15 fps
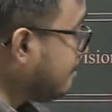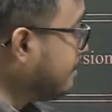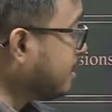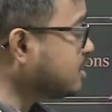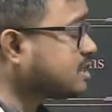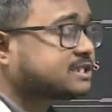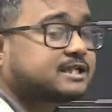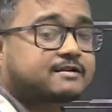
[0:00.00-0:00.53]

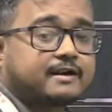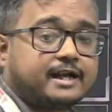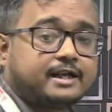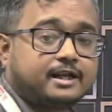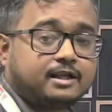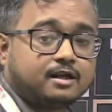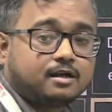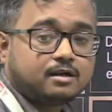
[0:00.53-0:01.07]
Because it's a
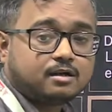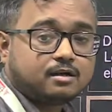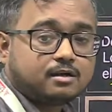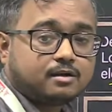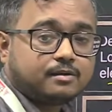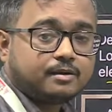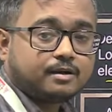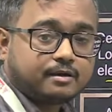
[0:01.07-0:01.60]
criteria,
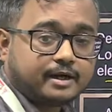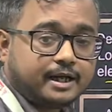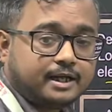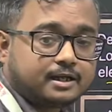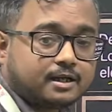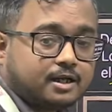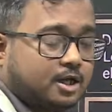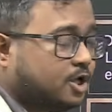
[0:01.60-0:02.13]

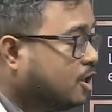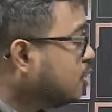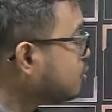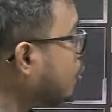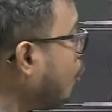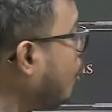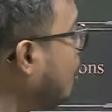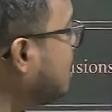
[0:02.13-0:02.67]
right?
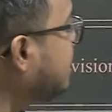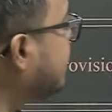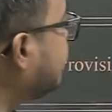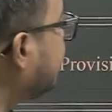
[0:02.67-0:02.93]
All